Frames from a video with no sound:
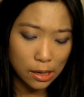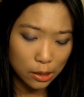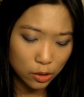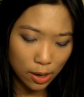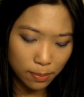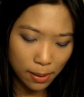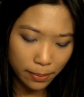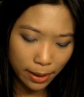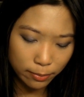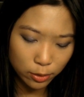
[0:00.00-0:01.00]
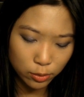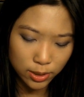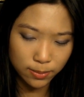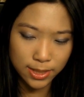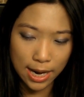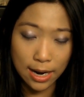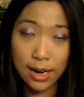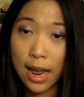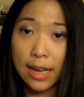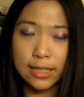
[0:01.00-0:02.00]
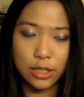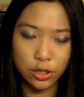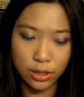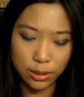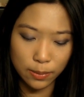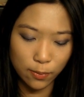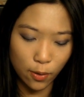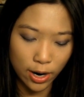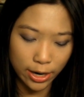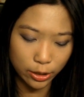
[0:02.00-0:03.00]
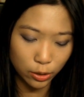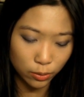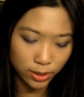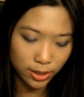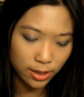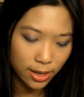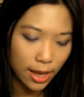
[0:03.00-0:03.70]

So I probably have to do some sanitizing to this before I use it.